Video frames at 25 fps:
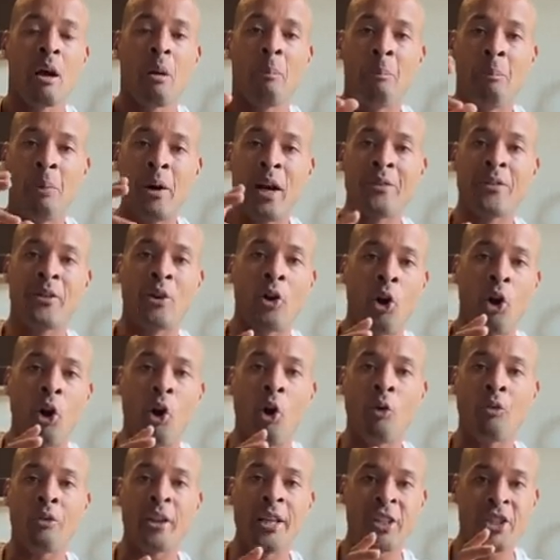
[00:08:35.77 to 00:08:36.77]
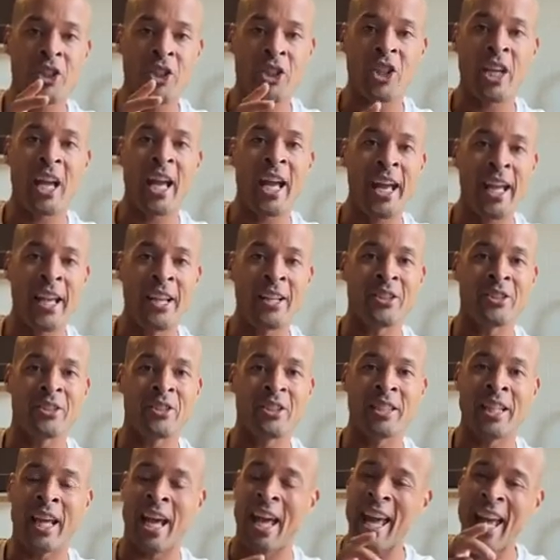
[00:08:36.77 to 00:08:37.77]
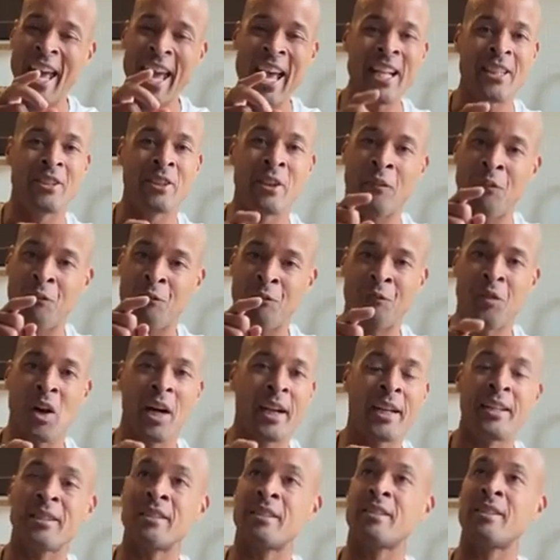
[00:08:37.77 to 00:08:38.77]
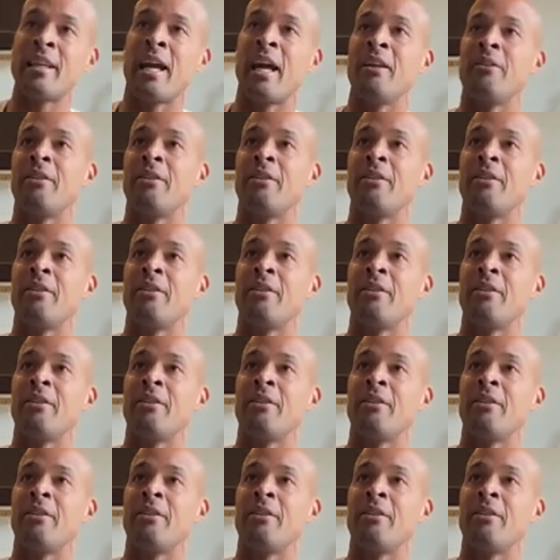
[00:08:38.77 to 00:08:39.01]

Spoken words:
But the only change, and I hate to fucking say